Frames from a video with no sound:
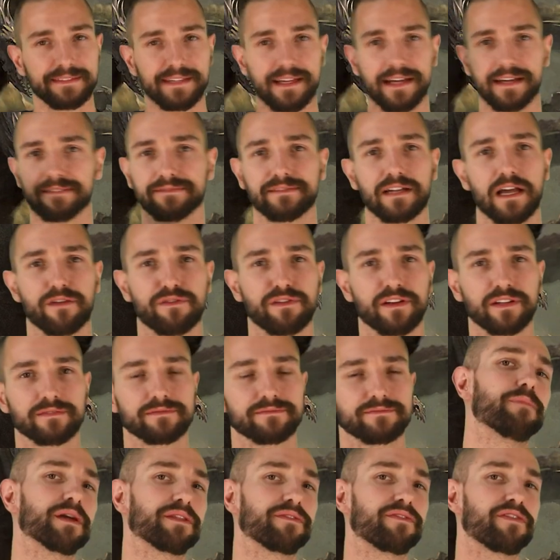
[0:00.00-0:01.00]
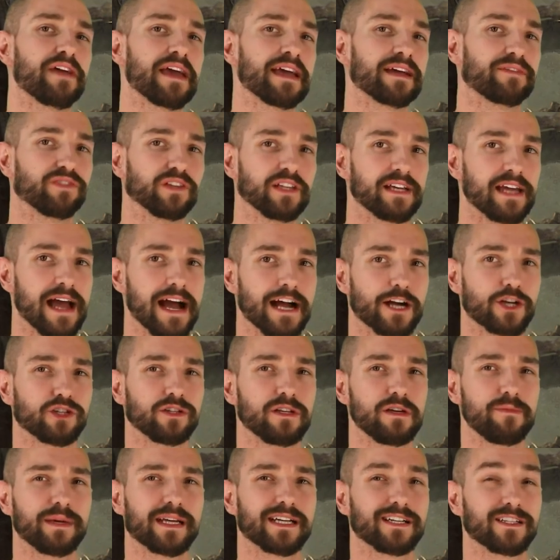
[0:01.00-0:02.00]
yeah, nothing. But thankfully,
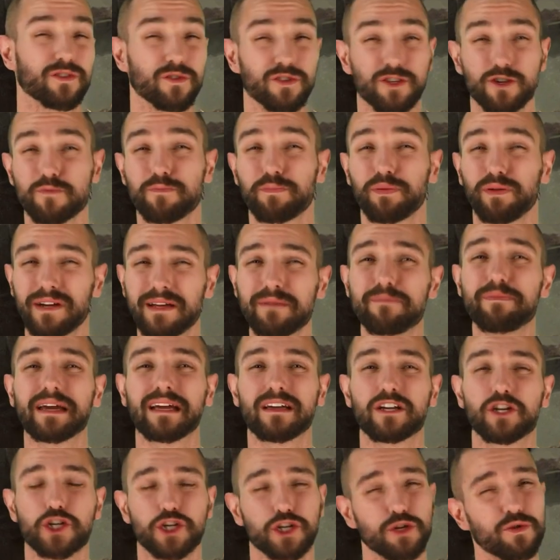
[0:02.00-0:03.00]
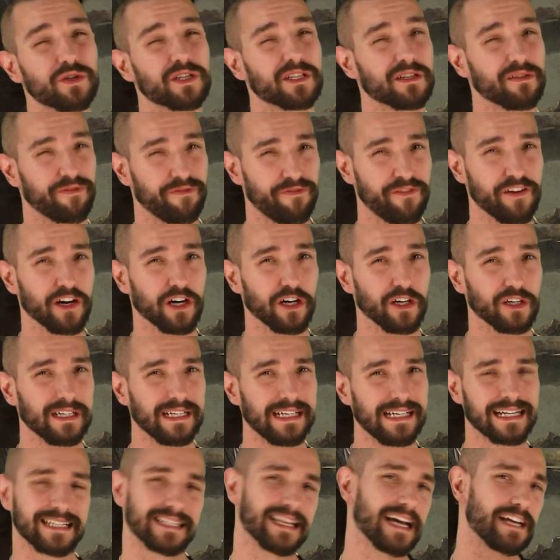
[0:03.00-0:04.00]
actually, because those are pretty big shoes to fill.
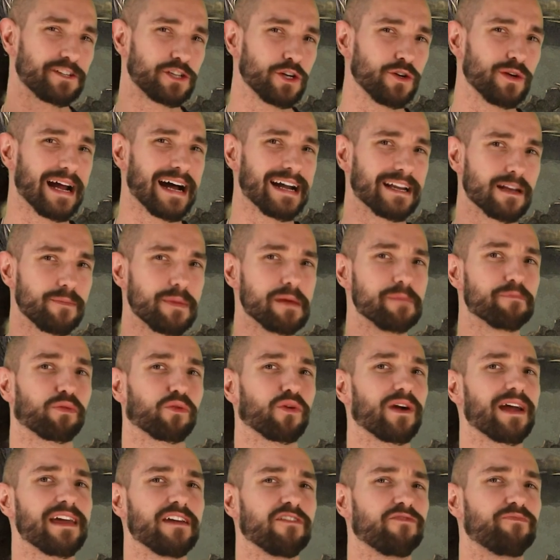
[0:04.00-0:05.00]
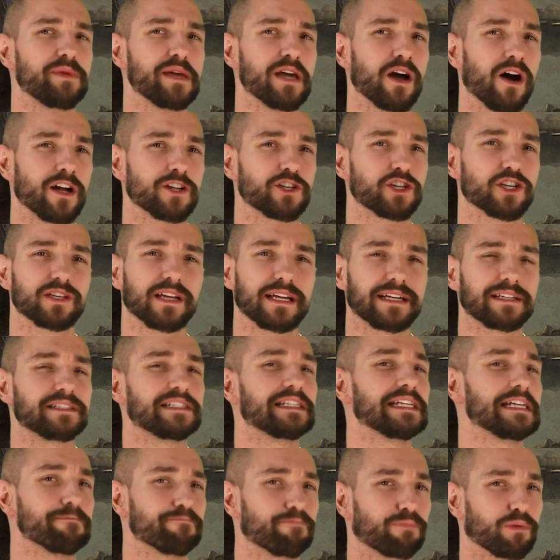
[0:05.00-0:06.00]
Because that dude had to be brave beyond just
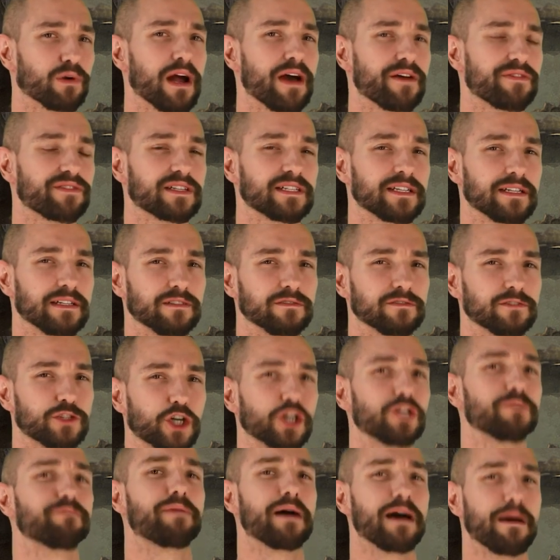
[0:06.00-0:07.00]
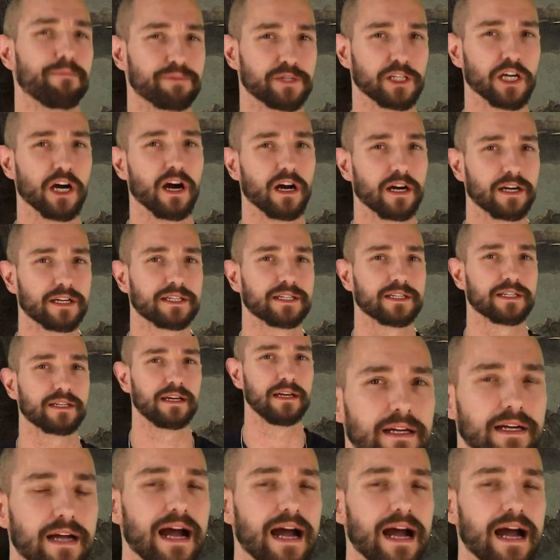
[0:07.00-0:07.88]
like deep breaths and good pep talks.